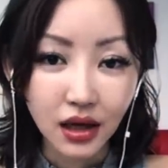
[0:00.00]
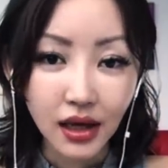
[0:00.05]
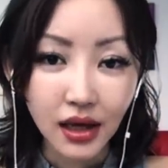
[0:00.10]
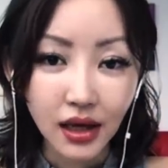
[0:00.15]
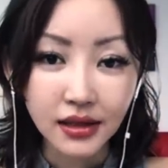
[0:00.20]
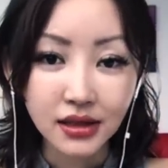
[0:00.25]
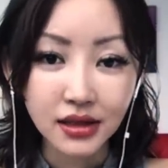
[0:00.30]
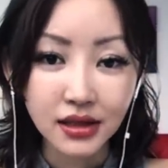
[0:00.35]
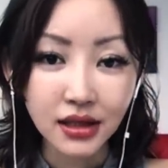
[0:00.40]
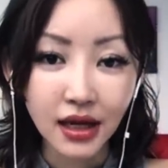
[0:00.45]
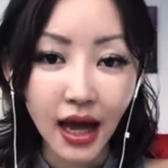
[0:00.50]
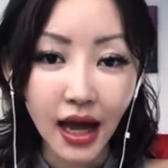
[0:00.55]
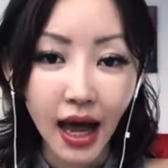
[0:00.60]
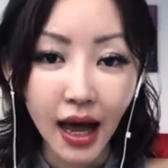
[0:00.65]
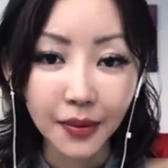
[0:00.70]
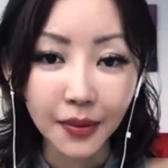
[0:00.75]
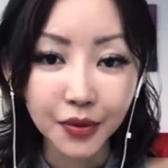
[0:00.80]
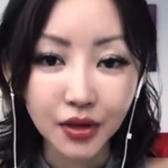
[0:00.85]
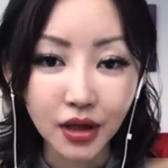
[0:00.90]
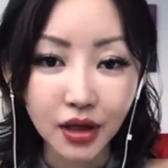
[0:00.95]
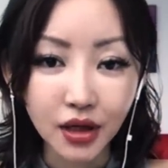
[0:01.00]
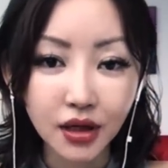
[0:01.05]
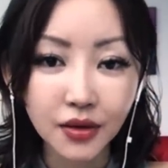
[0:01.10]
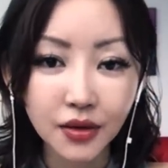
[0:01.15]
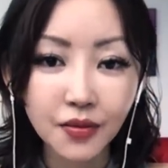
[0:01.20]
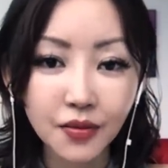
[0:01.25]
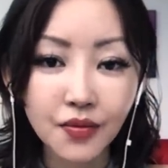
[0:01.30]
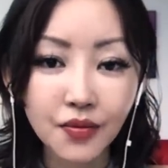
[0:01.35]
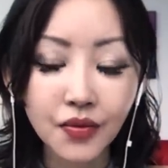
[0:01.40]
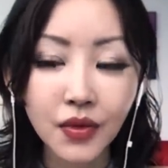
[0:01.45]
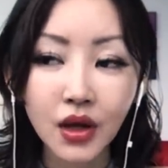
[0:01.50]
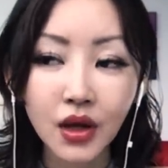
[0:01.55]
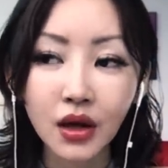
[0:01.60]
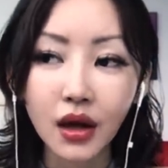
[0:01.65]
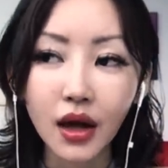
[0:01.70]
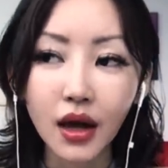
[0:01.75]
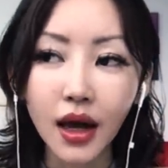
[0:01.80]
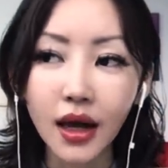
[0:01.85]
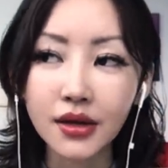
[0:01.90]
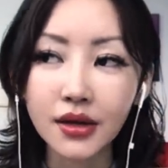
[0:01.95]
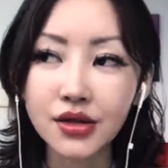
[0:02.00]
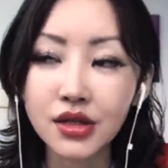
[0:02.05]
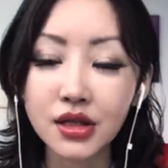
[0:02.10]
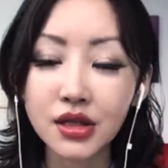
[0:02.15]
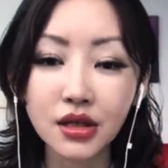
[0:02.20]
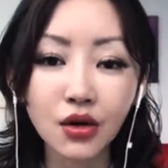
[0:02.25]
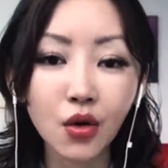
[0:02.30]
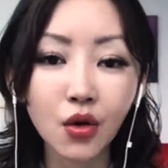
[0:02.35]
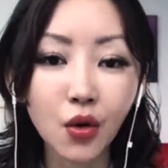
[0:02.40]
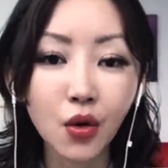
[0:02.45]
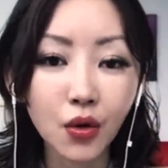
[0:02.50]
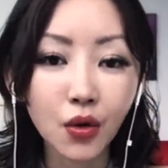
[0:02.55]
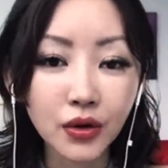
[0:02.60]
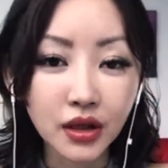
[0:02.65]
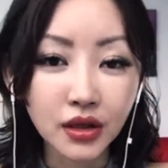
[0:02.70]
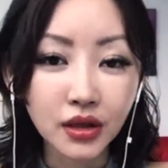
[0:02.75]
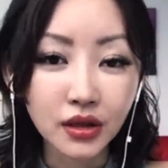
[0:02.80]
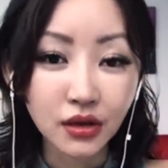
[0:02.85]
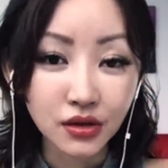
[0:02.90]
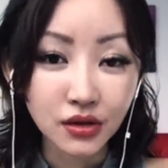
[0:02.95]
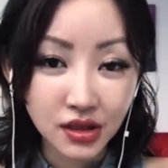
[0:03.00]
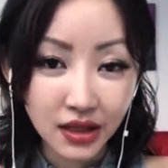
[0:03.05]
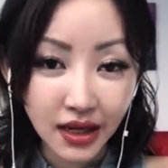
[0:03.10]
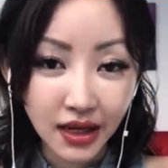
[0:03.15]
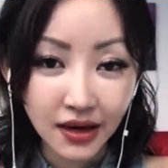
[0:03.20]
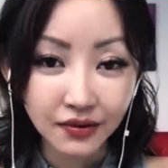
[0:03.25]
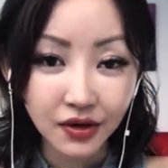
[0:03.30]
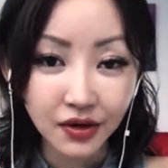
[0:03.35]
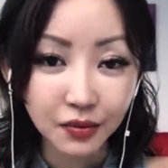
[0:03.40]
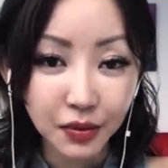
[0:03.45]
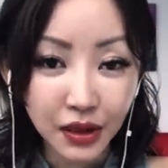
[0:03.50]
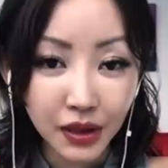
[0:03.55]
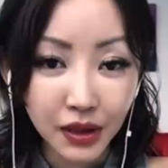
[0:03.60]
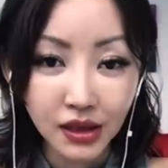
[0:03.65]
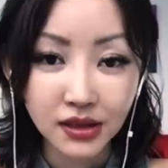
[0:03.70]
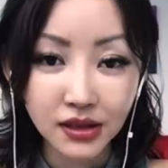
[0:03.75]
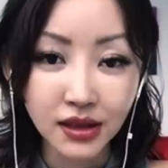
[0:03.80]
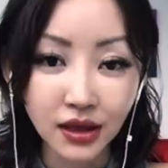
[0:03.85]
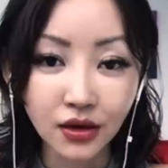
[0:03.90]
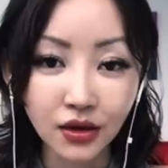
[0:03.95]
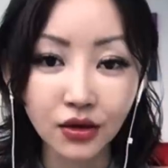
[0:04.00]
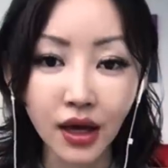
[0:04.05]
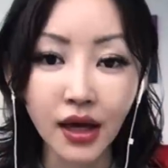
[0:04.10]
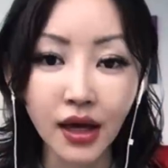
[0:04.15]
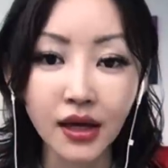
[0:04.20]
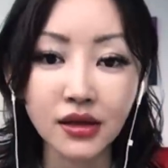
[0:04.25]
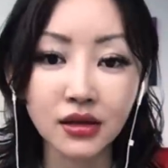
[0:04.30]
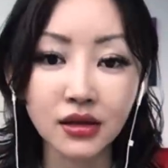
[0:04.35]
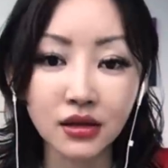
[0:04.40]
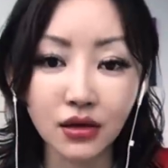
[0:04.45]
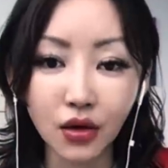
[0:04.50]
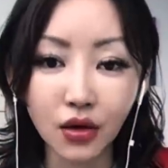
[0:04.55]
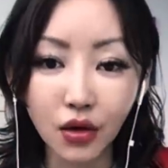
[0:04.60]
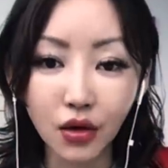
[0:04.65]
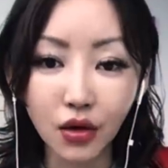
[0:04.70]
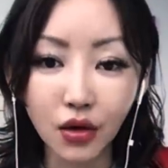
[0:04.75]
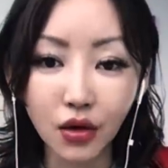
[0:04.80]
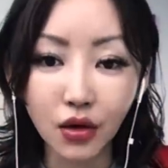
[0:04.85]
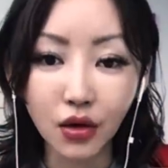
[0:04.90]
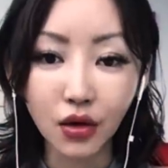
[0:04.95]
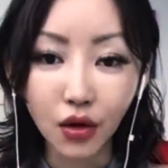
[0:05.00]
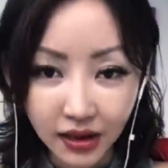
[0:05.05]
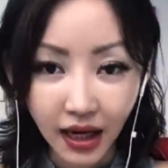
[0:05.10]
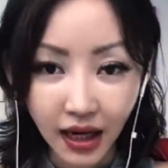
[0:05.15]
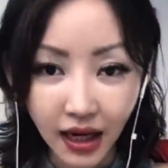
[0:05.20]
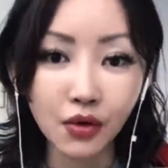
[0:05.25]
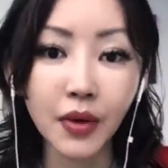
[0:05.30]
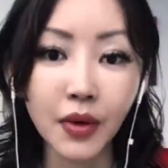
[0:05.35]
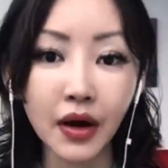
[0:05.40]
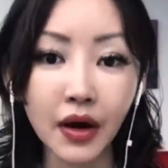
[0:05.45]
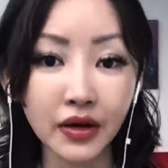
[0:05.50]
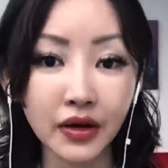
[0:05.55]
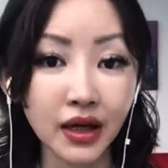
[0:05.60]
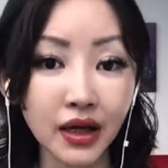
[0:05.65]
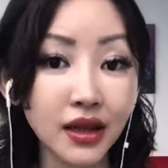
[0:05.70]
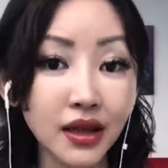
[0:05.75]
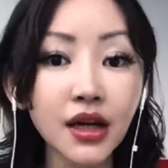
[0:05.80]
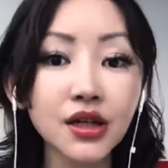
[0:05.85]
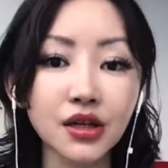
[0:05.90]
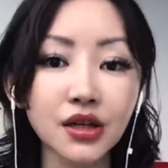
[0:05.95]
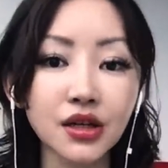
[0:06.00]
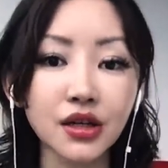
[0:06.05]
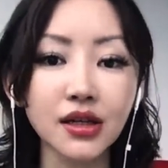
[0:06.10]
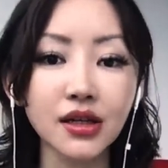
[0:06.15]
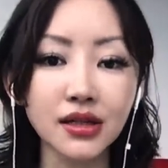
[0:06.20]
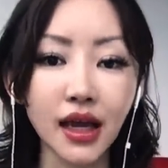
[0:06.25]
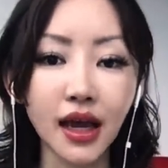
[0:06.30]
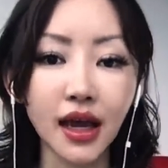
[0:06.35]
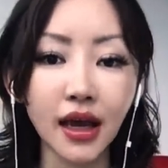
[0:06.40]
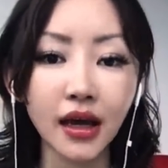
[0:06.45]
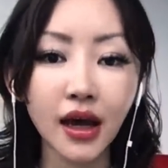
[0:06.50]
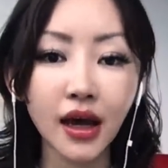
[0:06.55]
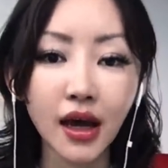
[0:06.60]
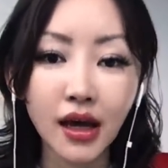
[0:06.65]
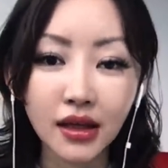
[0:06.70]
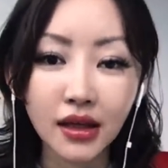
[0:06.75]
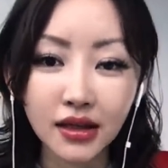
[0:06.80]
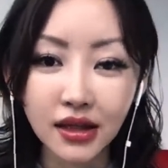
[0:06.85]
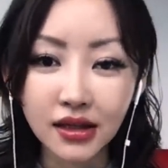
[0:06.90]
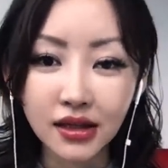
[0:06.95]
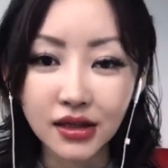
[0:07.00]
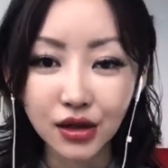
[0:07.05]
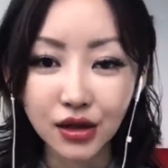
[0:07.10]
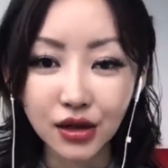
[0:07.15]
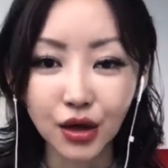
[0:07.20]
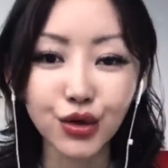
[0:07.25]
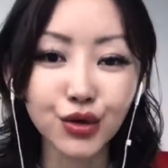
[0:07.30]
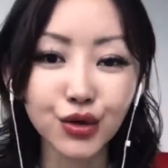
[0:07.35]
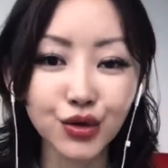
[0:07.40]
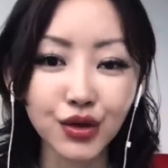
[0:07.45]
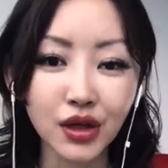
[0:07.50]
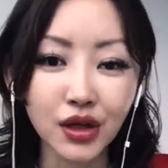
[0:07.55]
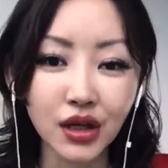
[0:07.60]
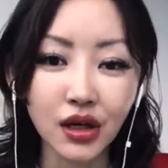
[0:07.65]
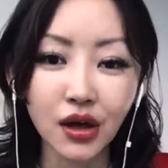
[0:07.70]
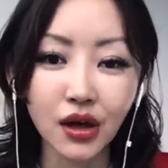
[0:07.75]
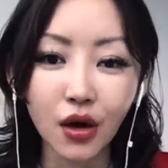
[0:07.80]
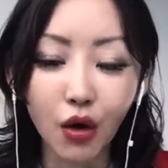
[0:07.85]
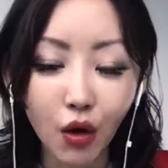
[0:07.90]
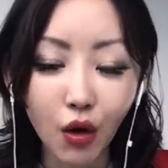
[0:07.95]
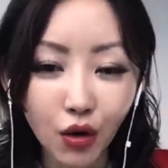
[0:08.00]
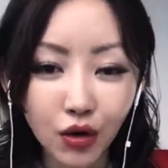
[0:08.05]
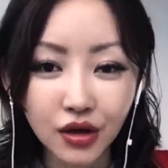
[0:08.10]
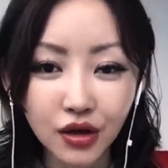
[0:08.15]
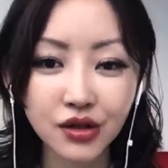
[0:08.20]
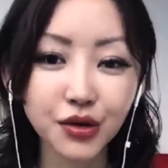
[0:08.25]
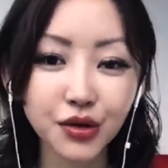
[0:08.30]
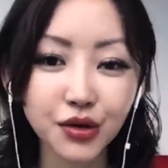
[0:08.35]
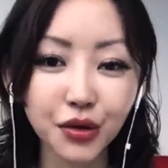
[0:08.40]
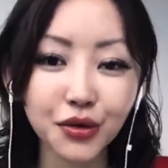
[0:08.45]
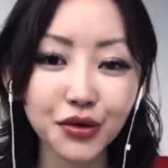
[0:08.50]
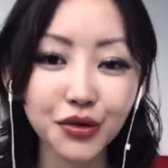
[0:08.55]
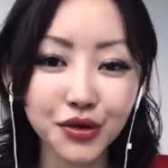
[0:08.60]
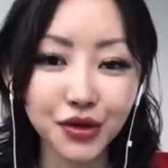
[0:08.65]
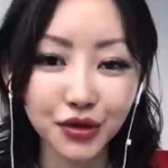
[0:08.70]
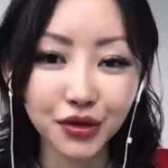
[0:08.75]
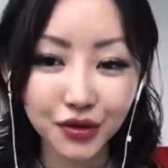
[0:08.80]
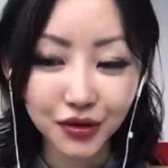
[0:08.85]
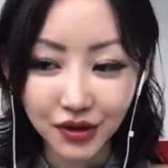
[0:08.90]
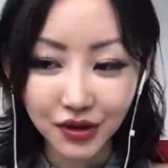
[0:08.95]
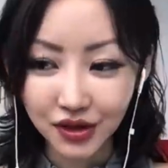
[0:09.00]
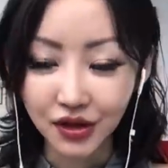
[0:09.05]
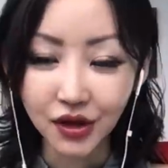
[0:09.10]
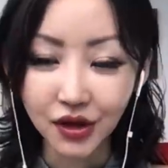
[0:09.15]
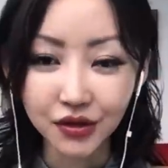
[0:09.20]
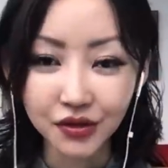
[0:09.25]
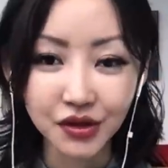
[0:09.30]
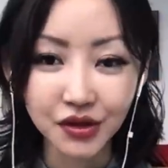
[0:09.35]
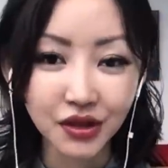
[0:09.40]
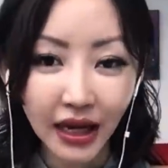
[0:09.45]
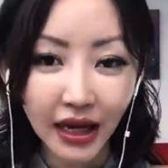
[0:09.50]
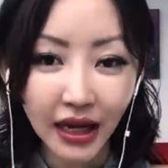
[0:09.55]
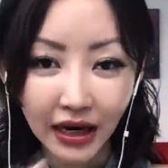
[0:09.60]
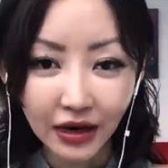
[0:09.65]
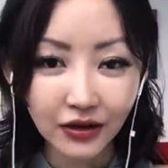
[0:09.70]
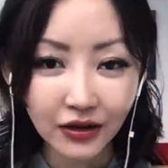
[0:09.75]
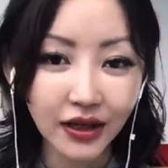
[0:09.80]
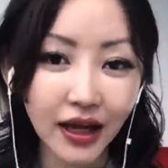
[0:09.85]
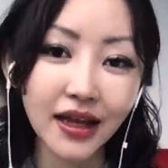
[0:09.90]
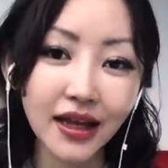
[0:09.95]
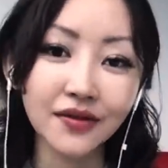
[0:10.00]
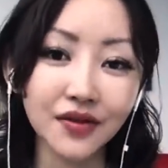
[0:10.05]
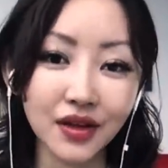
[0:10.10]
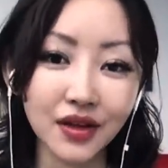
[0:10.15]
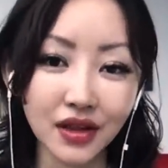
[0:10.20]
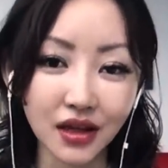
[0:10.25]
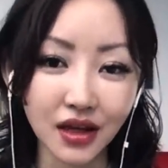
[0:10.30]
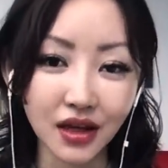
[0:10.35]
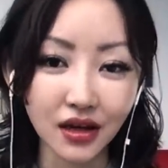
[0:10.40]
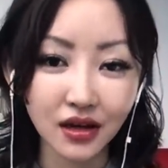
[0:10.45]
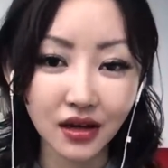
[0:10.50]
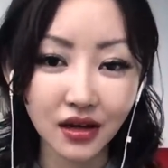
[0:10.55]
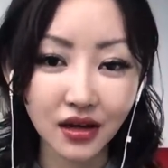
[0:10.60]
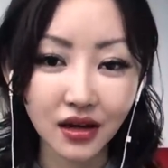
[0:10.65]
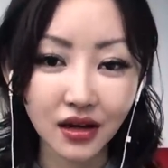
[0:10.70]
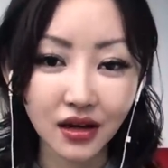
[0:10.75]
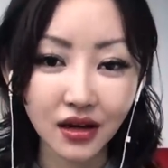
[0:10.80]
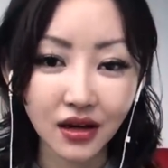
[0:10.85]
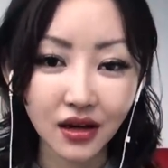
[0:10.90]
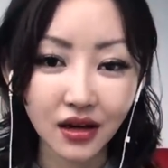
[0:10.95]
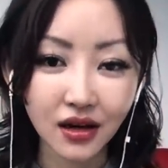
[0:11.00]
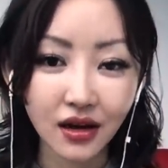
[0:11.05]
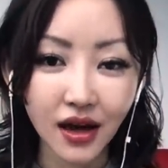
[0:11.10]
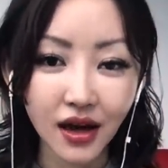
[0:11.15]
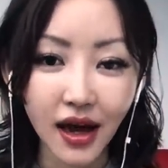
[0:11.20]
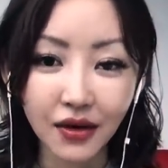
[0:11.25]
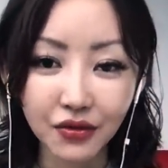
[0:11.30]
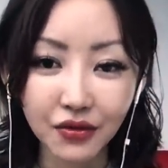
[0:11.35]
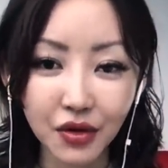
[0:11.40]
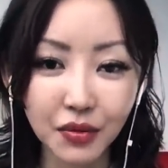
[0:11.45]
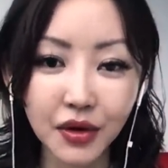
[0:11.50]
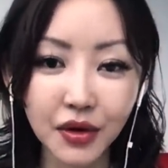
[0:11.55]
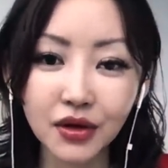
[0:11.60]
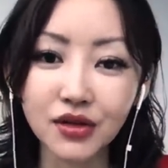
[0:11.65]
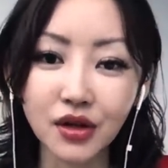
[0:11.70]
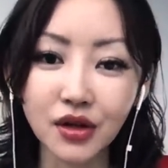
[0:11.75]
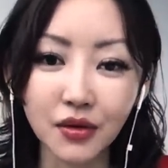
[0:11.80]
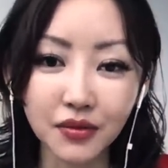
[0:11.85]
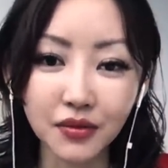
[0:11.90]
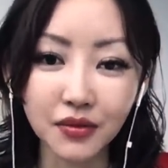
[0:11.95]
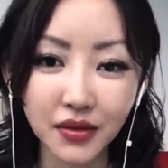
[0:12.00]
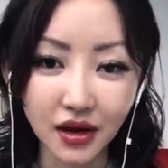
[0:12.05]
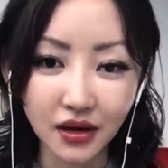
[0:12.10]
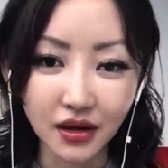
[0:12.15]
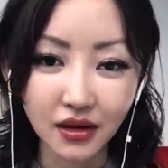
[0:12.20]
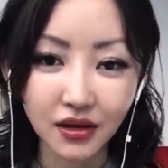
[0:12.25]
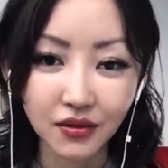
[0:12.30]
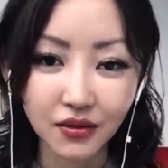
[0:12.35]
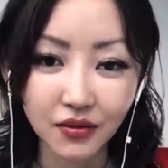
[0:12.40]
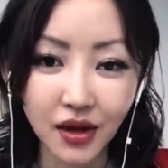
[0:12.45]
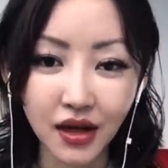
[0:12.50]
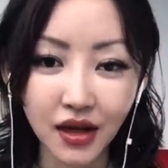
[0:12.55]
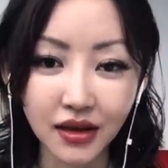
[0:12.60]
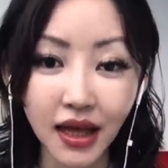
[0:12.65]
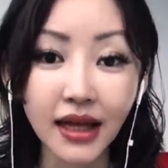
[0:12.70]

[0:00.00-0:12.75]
It's still happening and still holding the slavery piece in against the entire American nation and saying this country, only solution to this country is tear down everything and rebuild something, right?